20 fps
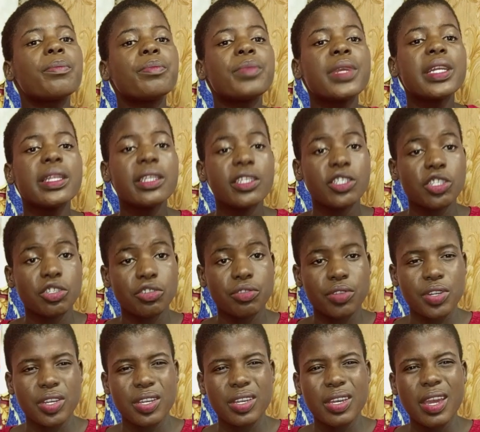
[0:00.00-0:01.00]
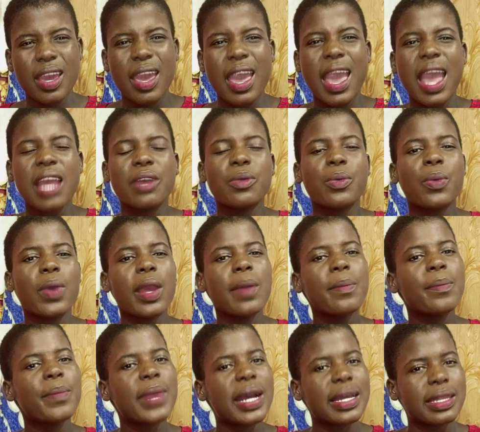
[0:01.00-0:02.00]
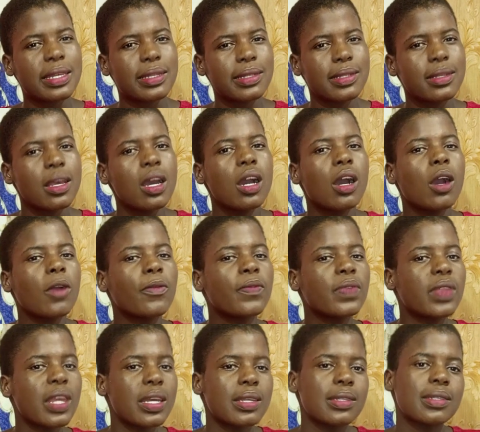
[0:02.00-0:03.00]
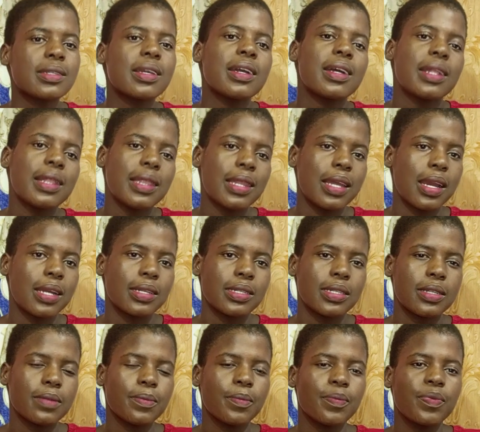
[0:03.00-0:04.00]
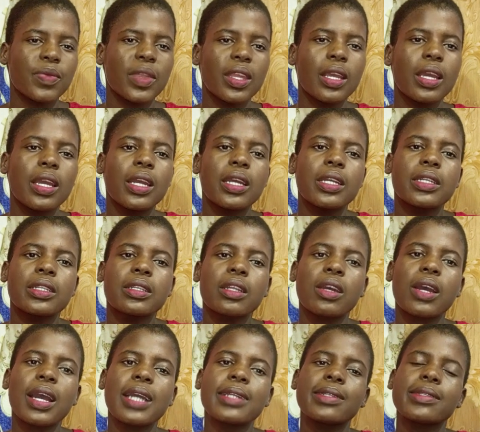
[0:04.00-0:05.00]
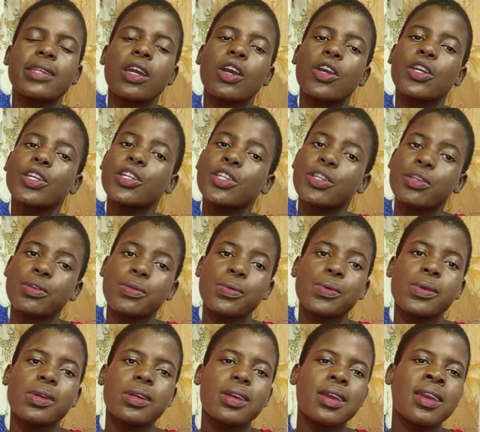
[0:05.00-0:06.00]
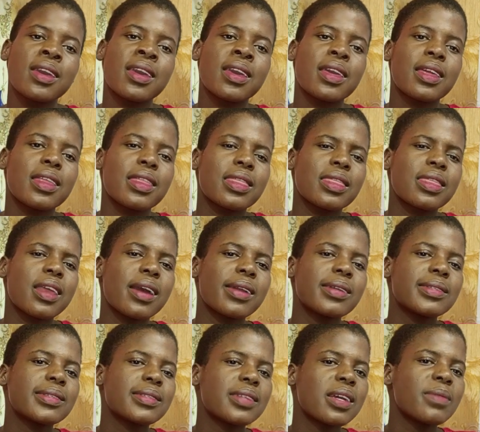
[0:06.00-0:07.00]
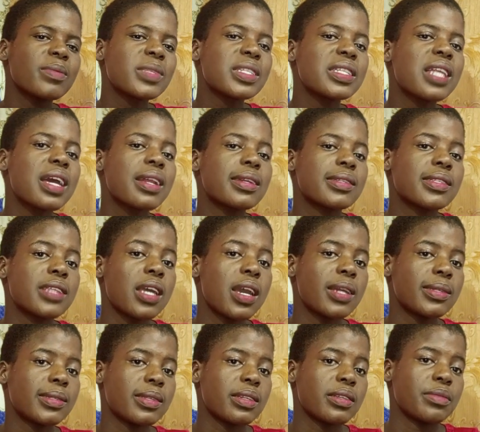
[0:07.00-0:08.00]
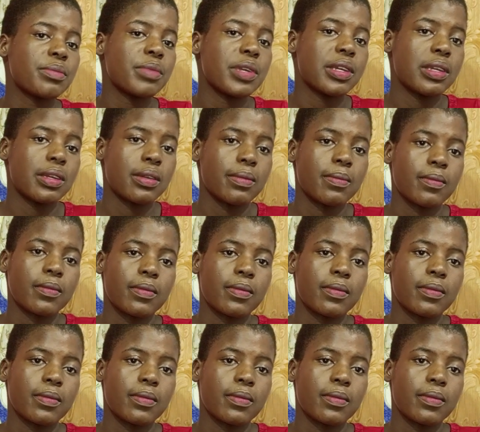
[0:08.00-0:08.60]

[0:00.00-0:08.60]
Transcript: ministry, and queen mothers of this land. But I tell you, there is something that is hurting me.